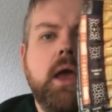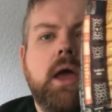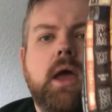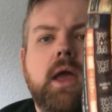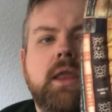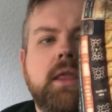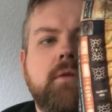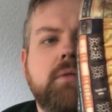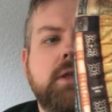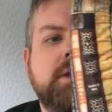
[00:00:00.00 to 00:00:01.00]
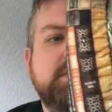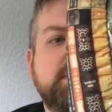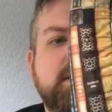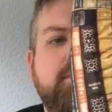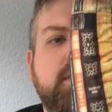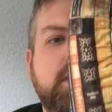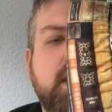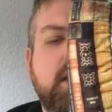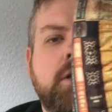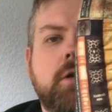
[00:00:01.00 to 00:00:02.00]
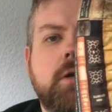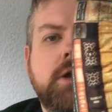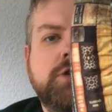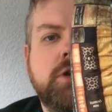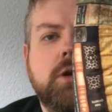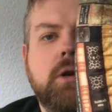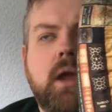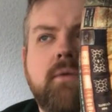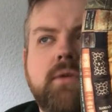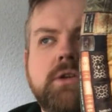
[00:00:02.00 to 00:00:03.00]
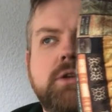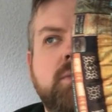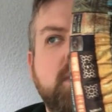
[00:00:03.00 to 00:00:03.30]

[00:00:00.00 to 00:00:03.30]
and they released a different letter creature every 2